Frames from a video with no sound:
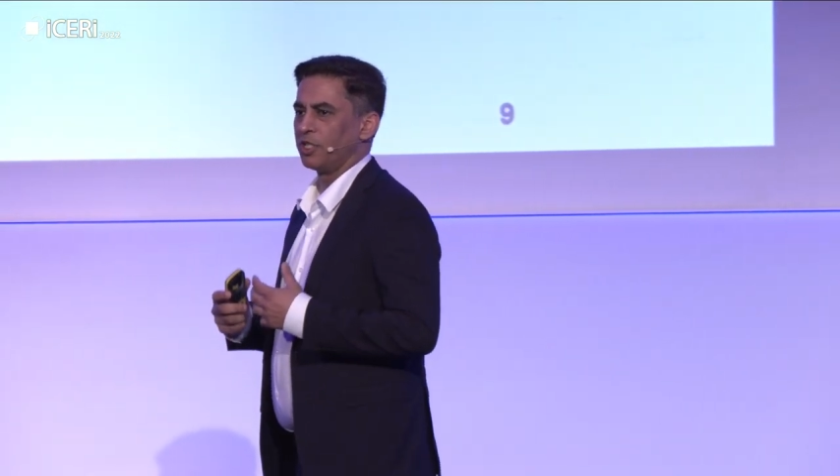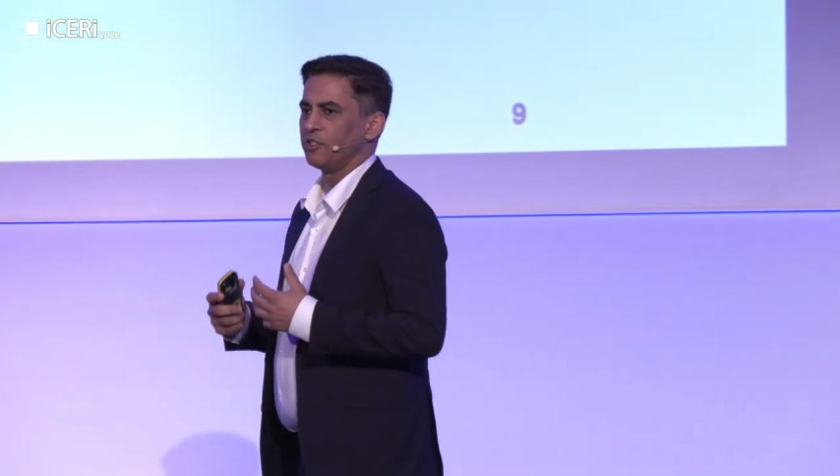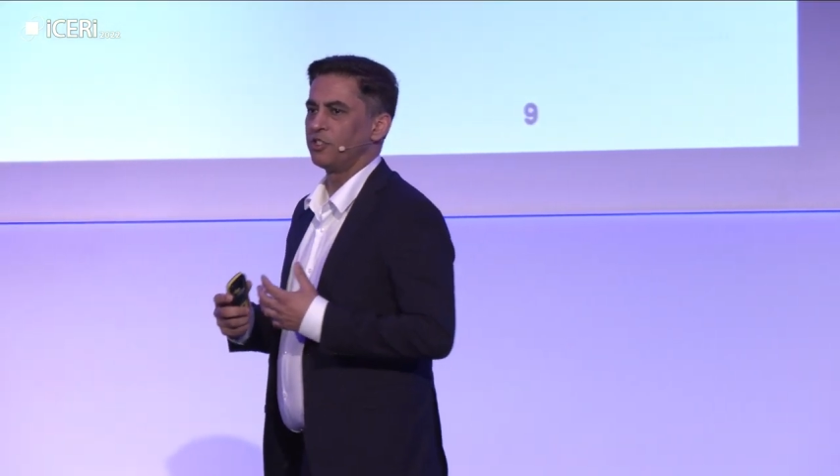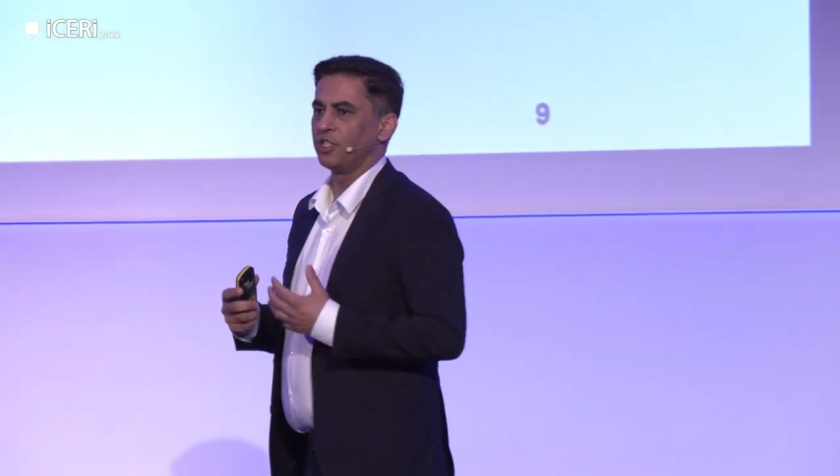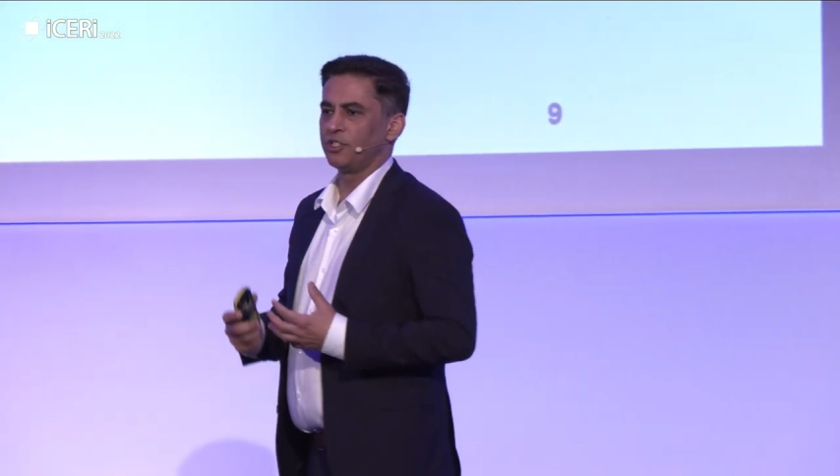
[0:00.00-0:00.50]

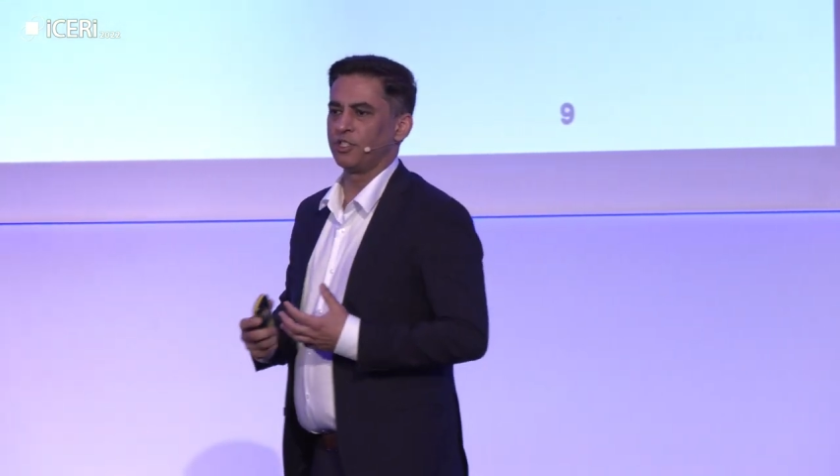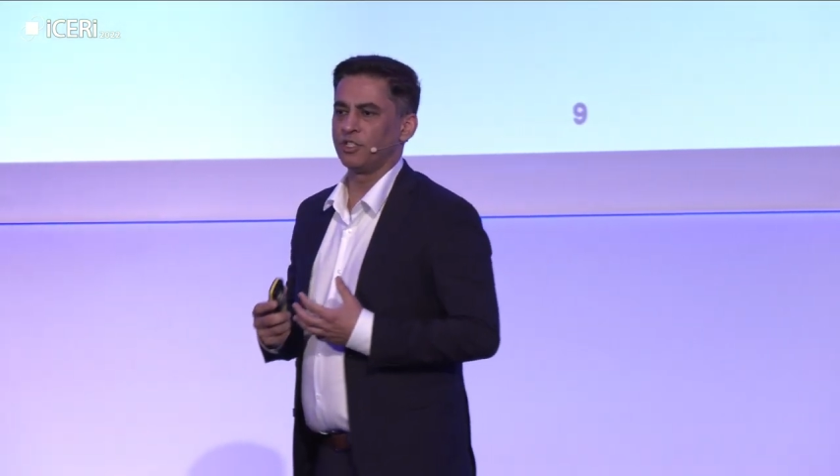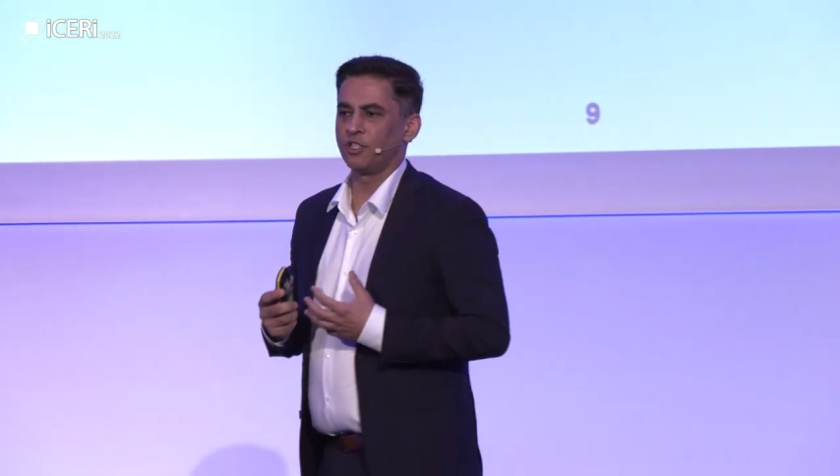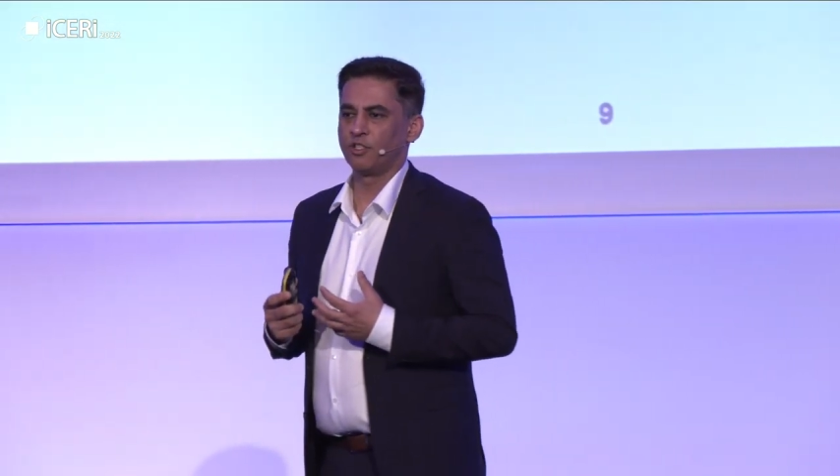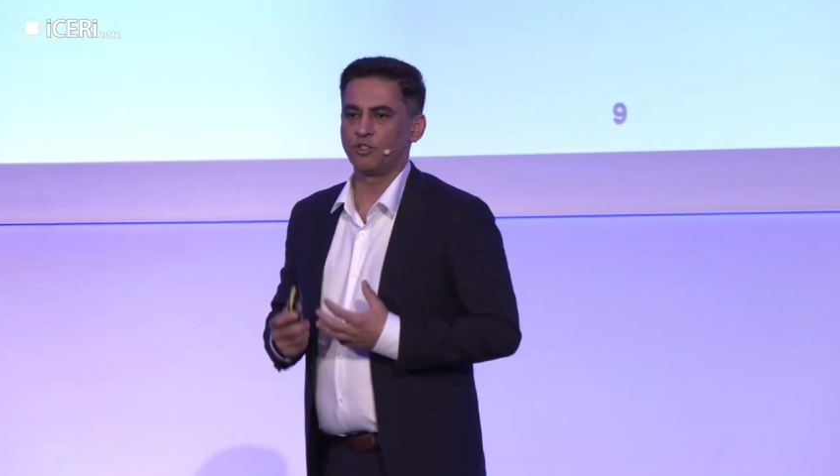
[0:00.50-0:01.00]

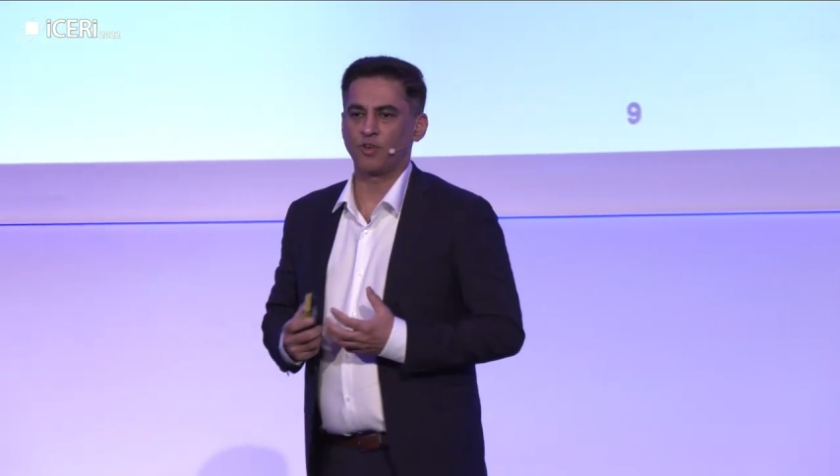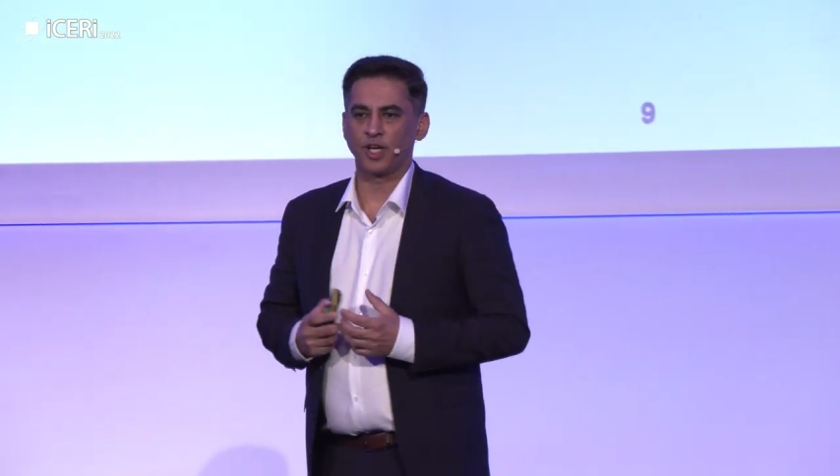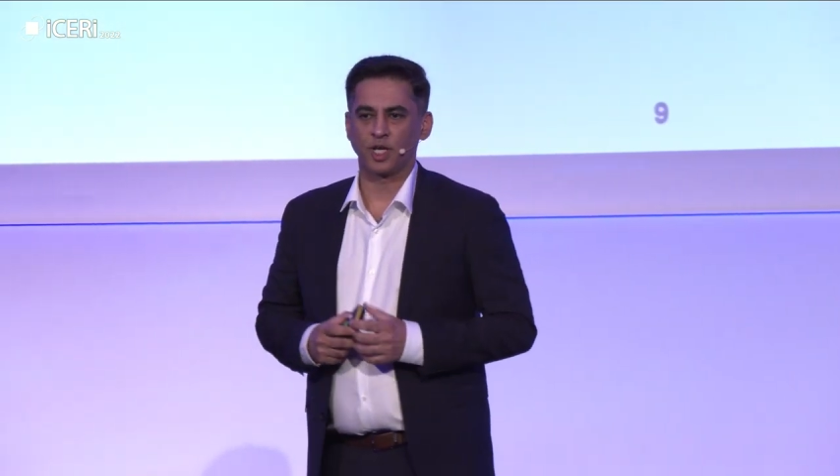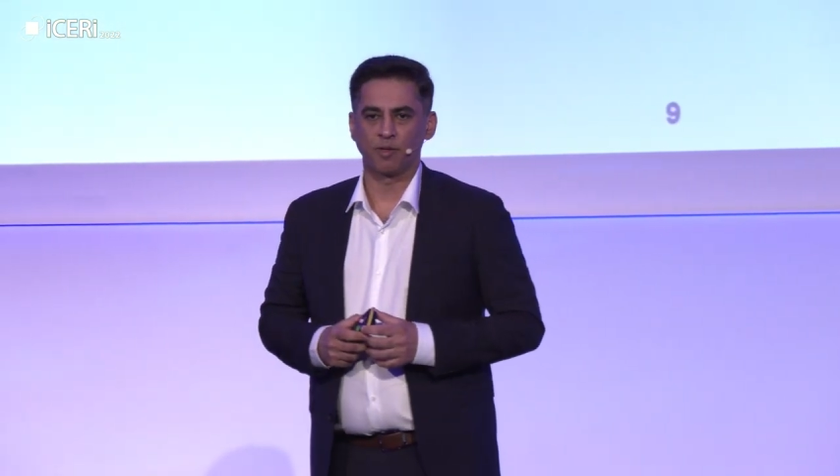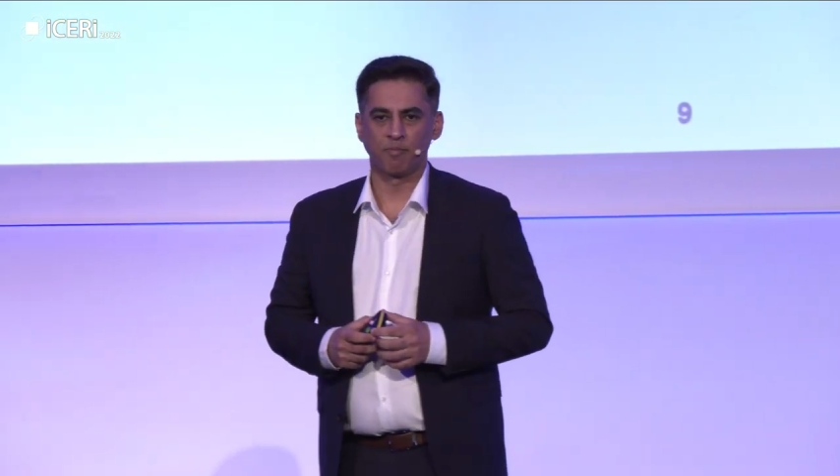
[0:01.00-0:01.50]
consistent
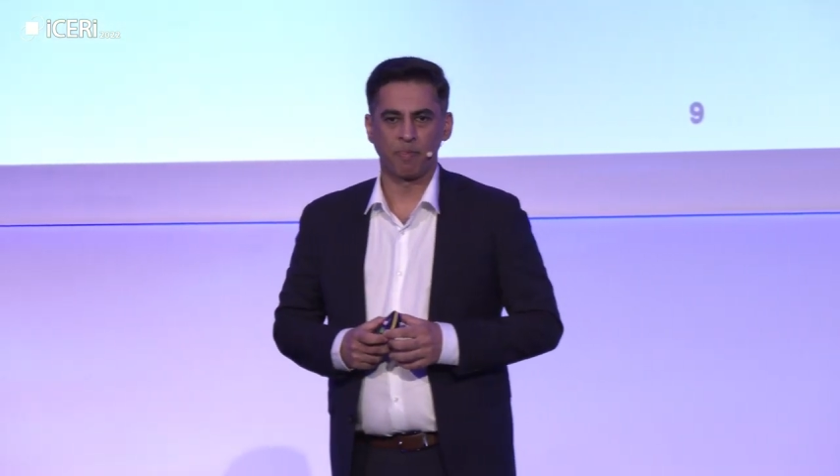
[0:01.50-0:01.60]
striker.